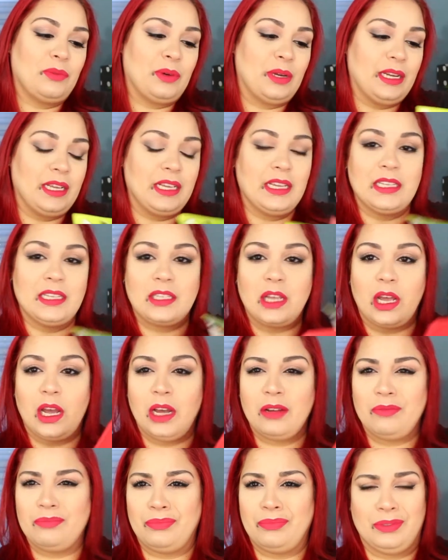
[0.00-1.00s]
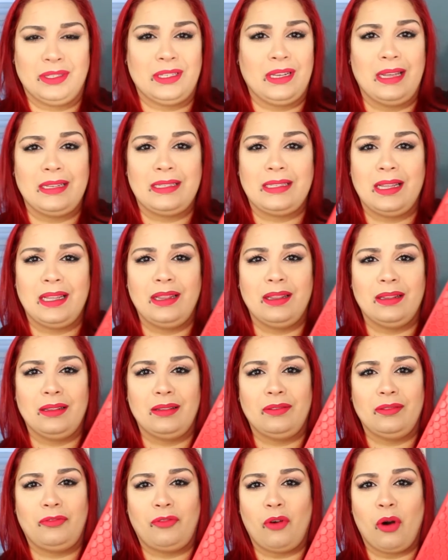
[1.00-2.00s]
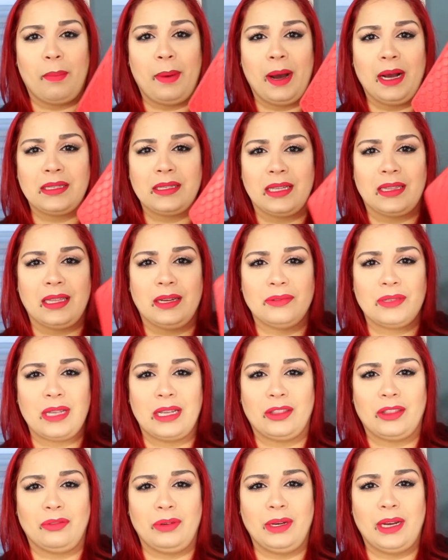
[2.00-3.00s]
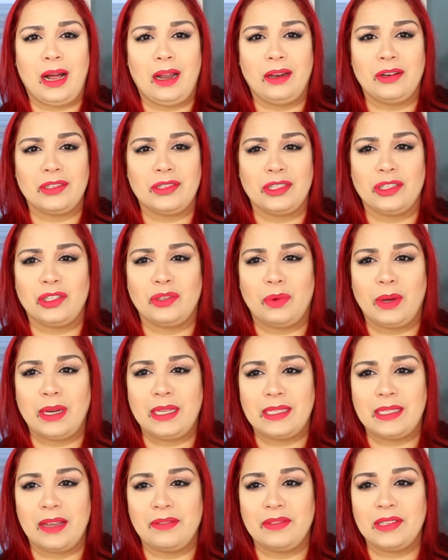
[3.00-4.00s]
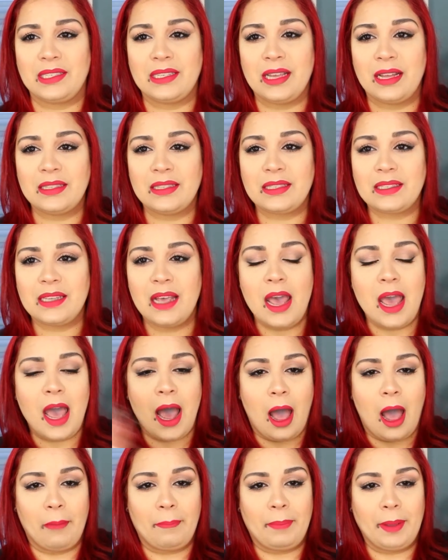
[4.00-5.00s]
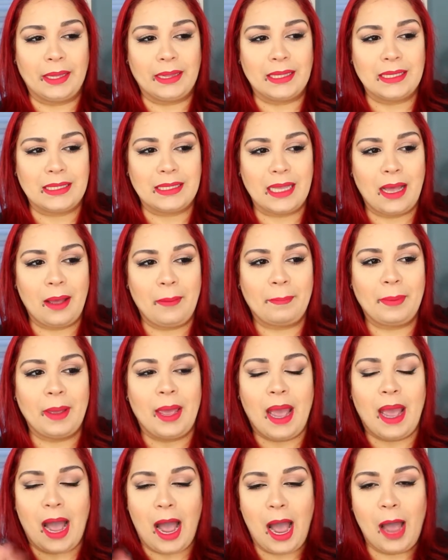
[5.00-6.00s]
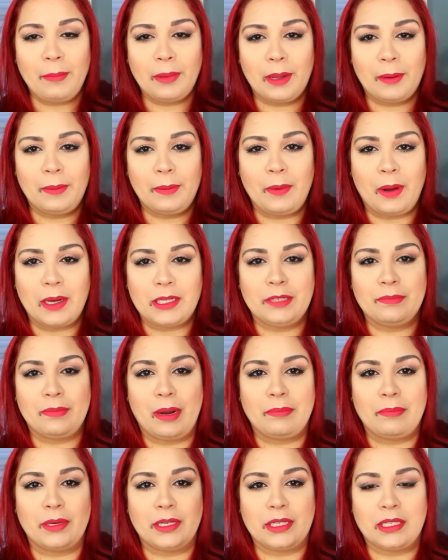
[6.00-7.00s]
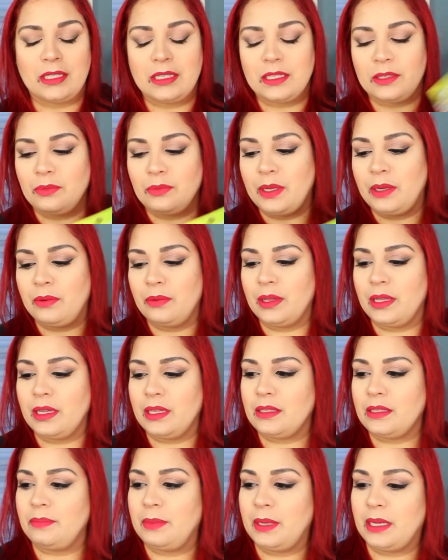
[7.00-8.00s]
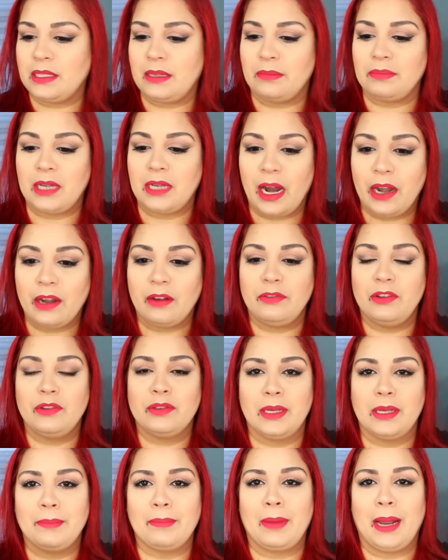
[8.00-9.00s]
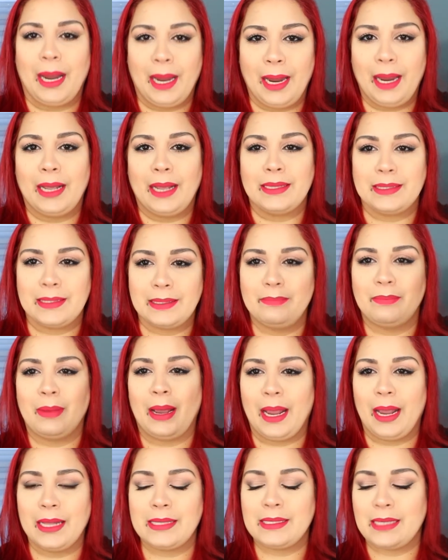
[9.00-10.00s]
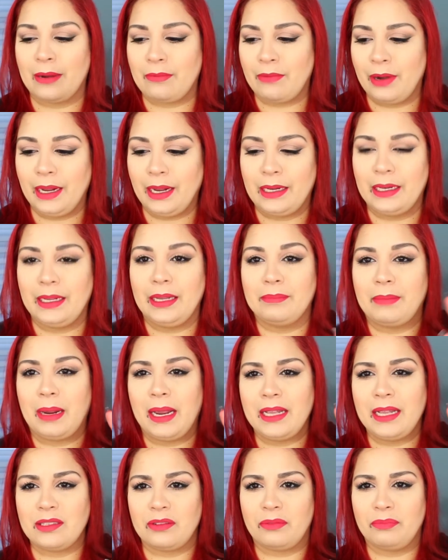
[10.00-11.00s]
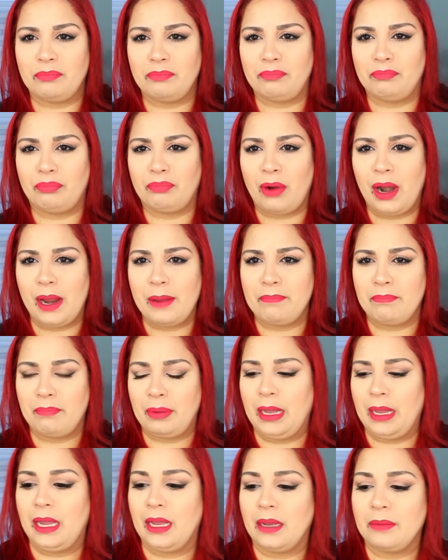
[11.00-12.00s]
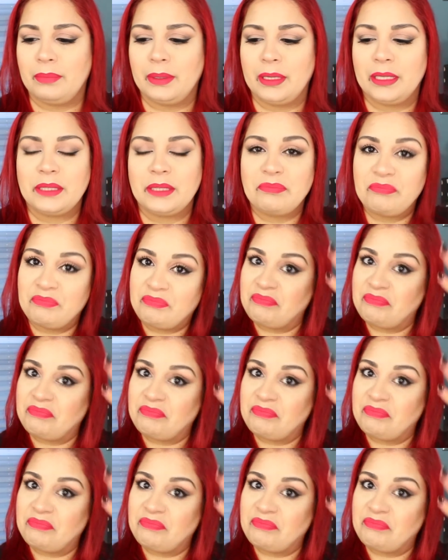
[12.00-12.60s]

one was less than $4. I think it was like $3.27. I picked this up. I'm gonna be washing my brushes this week with it, because I'm tired of using my hands. My hands get wrinkly. My hands are bright pink, but